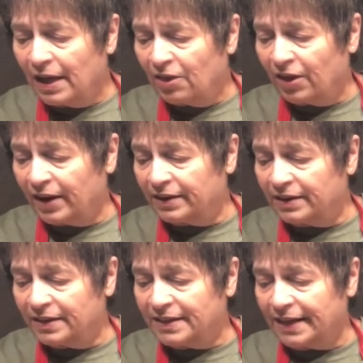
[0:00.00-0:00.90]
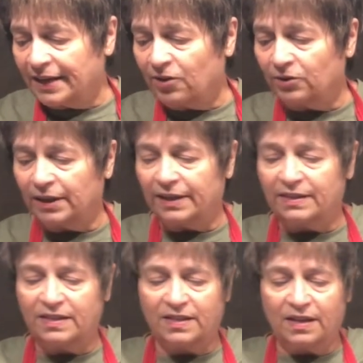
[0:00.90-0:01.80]
Then take your
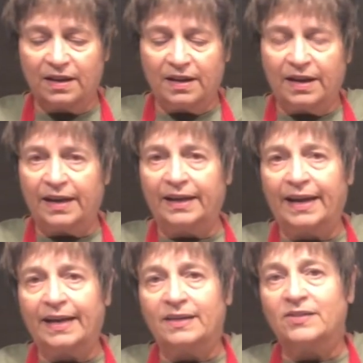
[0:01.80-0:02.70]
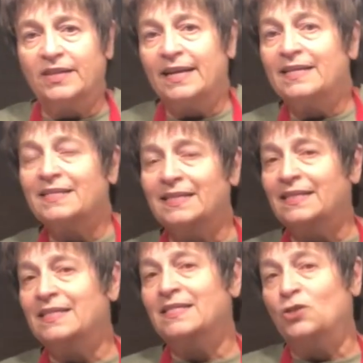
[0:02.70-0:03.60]
lids, and again, today's
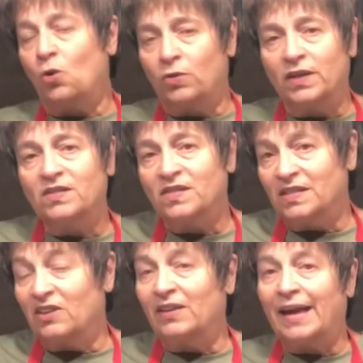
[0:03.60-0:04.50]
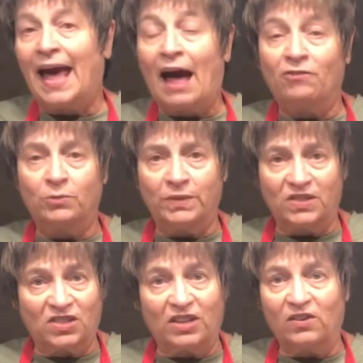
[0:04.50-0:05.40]
lids don't necessarily have to be
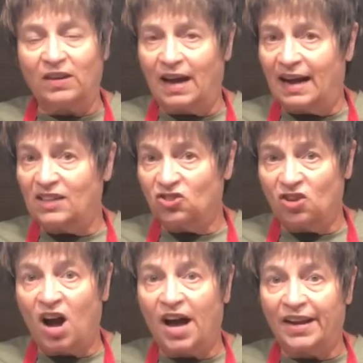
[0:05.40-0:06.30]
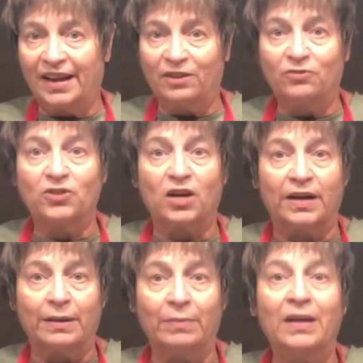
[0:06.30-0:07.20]
sterilized or hot ahead of
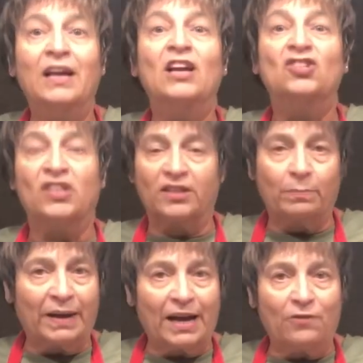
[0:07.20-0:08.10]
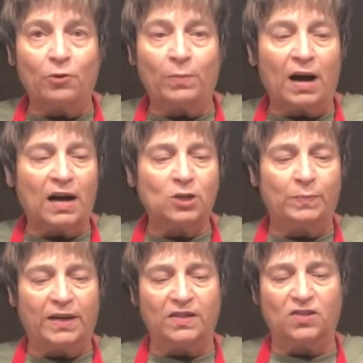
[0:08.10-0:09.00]
time. Check the back of your box
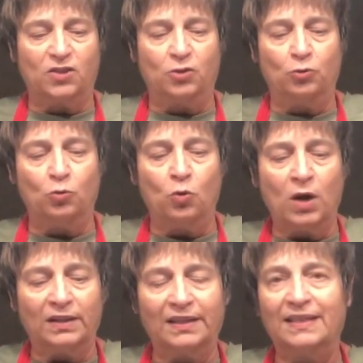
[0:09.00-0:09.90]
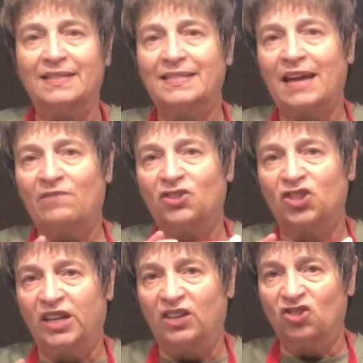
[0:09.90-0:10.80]
because the new lids have a
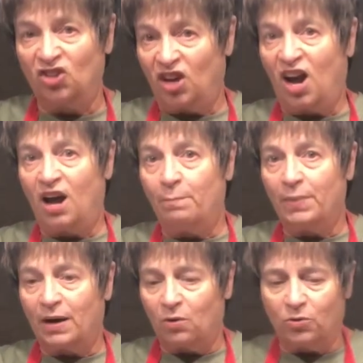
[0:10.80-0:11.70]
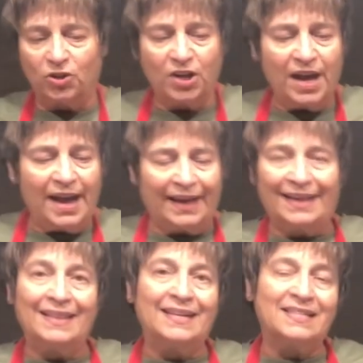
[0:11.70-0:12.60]
change in the compound, and I
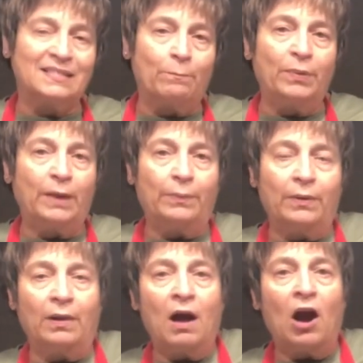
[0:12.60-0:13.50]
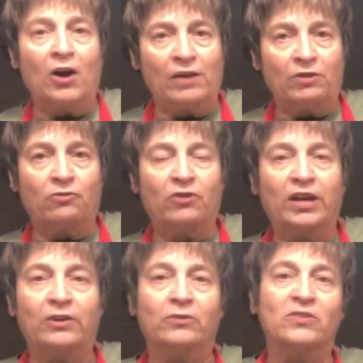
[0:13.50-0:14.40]
think some people are having
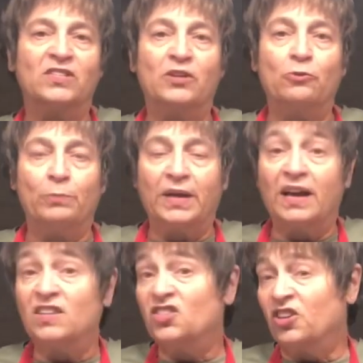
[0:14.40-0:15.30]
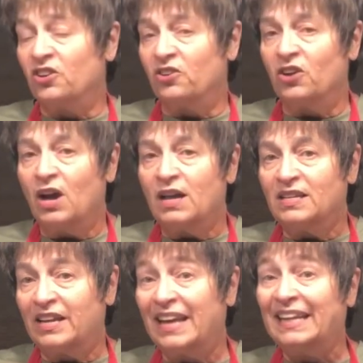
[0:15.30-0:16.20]
failures either because they're
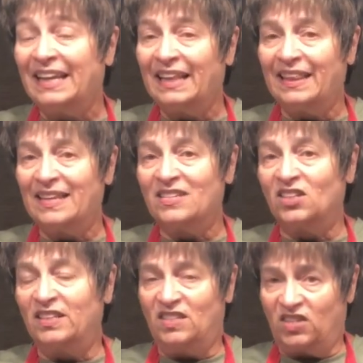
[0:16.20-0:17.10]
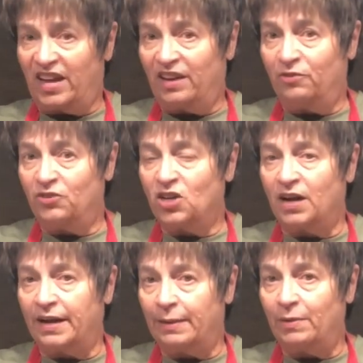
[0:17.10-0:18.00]
heating these lids ahead of
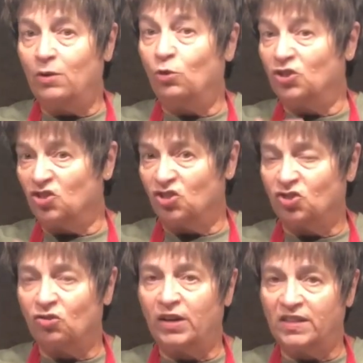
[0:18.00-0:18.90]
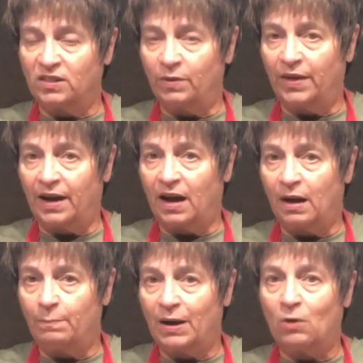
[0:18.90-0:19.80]
time, which is destroying some of that
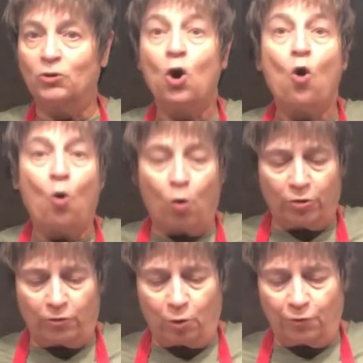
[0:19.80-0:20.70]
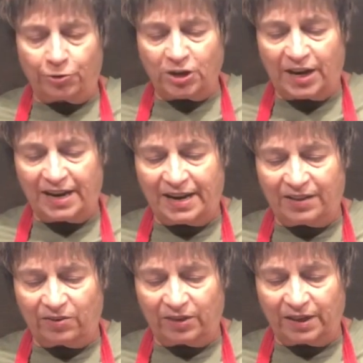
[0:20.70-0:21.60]
compound, or they're over tightening
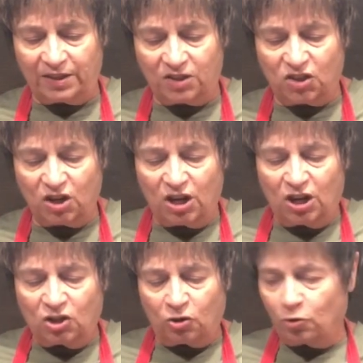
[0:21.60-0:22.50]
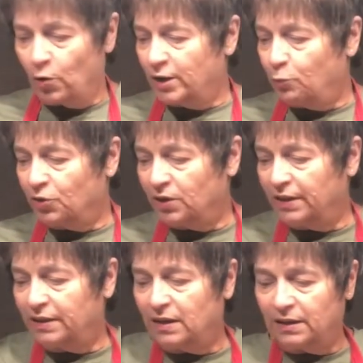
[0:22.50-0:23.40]
their lids. So you're going to put the
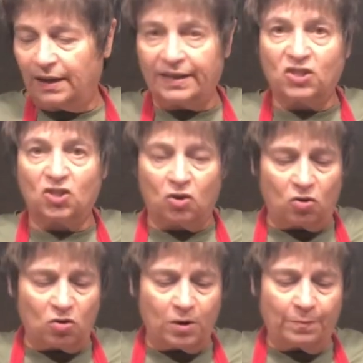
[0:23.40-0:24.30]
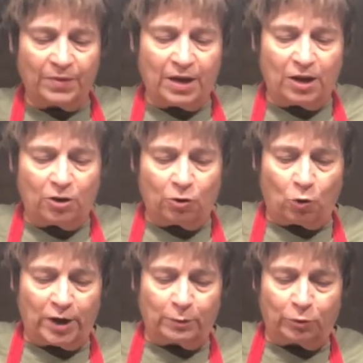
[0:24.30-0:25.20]
lid on like so. You're
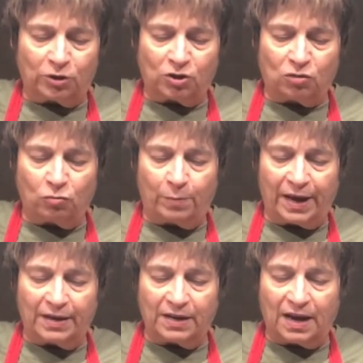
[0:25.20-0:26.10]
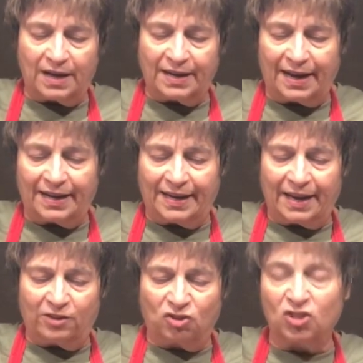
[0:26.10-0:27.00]
going to put the screw band on, and
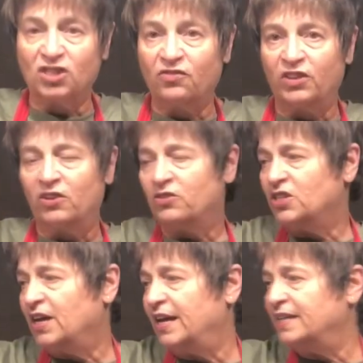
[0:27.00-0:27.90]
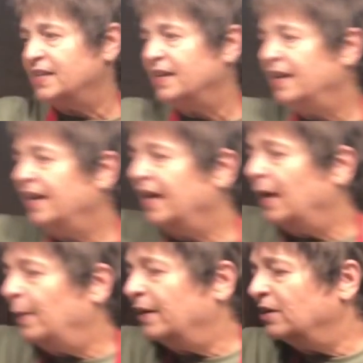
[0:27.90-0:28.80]
again, just finger tight
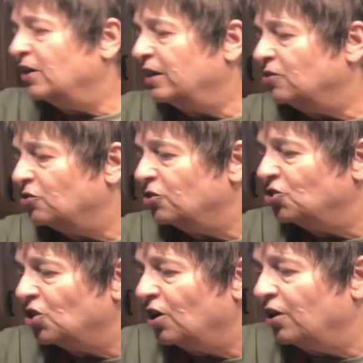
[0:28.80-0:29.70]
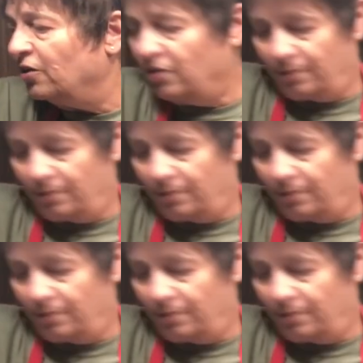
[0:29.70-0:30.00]
and then into the jar.